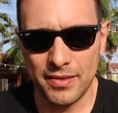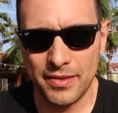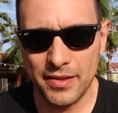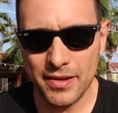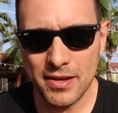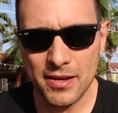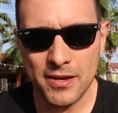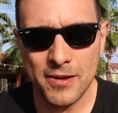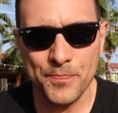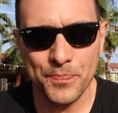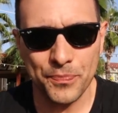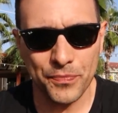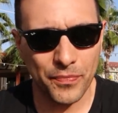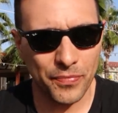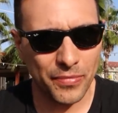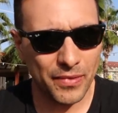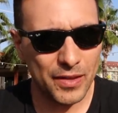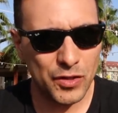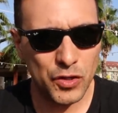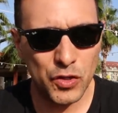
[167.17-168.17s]
The
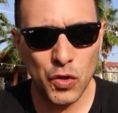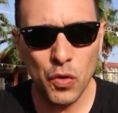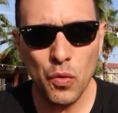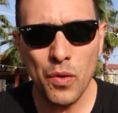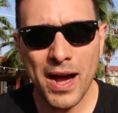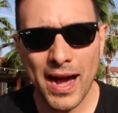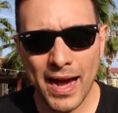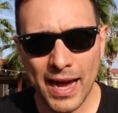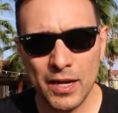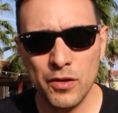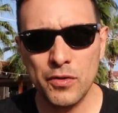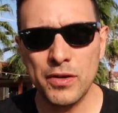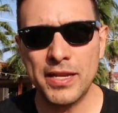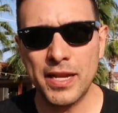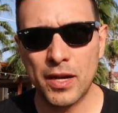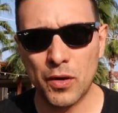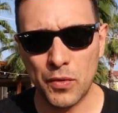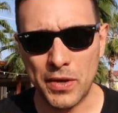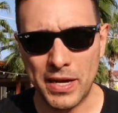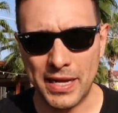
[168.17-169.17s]
200
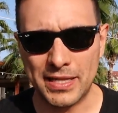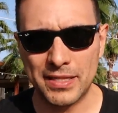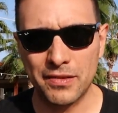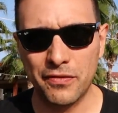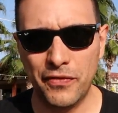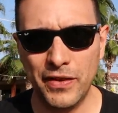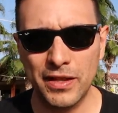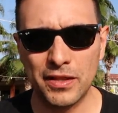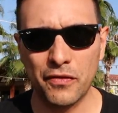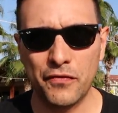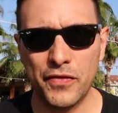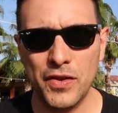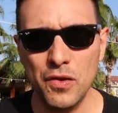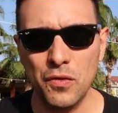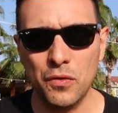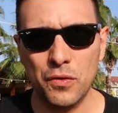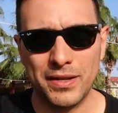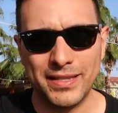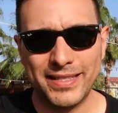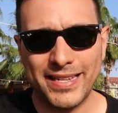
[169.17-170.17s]
degrees field of view